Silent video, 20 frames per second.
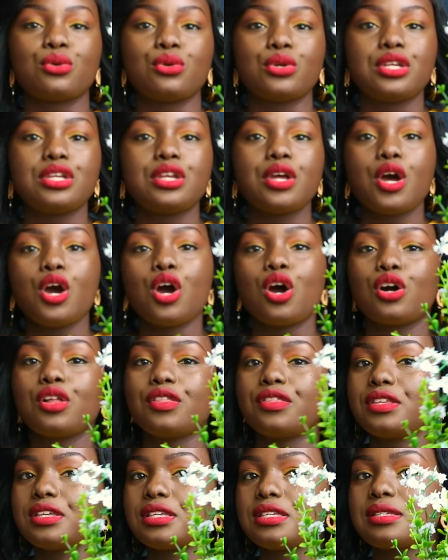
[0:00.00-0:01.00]
good
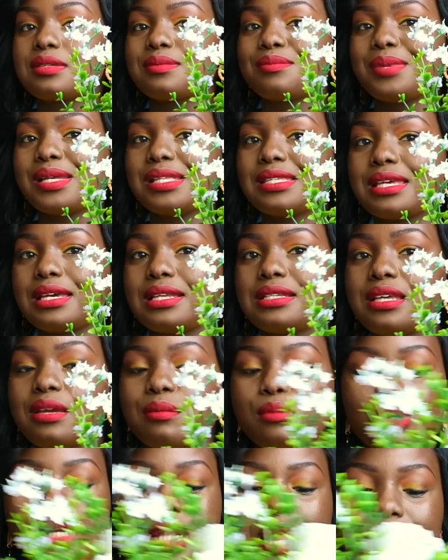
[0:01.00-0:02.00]
on this bedside
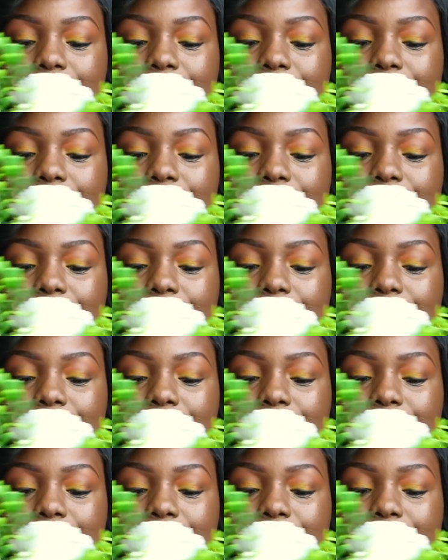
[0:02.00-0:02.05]
table